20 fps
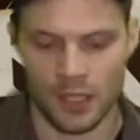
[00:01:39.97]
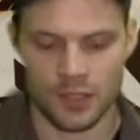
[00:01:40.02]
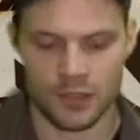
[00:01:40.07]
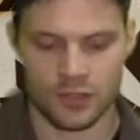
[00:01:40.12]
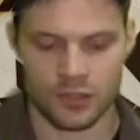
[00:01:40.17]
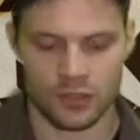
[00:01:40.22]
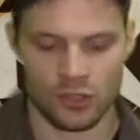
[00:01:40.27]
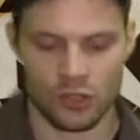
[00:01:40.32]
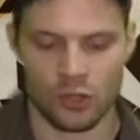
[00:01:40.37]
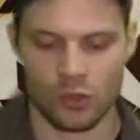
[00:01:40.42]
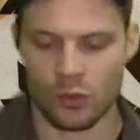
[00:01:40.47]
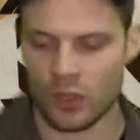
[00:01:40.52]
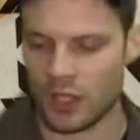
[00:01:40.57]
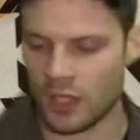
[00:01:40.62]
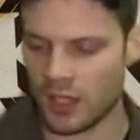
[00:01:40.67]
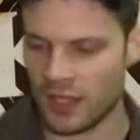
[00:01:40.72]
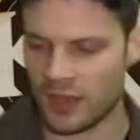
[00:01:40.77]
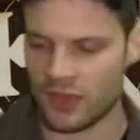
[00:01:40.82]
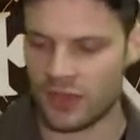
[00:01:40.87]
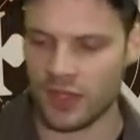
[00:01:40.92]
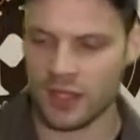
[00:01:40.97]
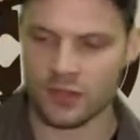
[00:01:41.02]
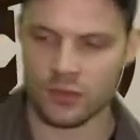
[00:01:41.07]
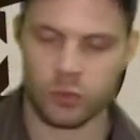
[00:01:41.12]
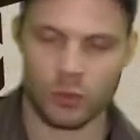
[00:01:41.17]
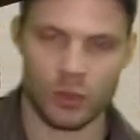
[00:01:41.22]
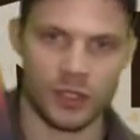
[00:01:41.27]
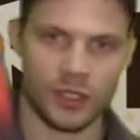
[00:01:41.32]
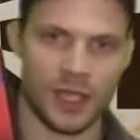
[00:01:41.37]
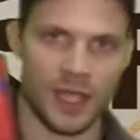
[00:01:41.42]
So uh,
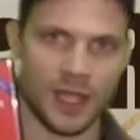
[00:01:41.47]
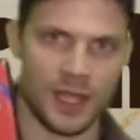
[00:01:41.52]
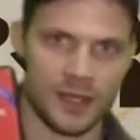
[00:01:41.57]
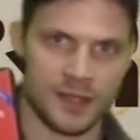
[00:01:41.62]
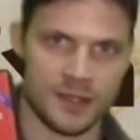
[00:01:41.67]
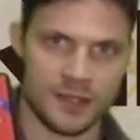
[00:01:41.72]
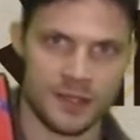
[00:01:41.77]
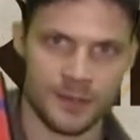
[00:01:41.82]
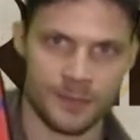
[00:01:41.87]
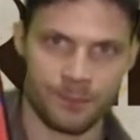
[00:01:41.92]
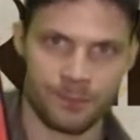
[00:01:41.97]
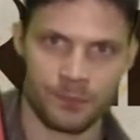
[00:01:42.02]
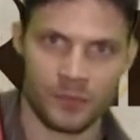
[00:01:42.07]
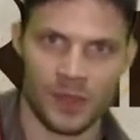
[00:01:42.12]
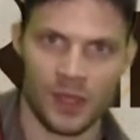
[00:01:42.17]
this one is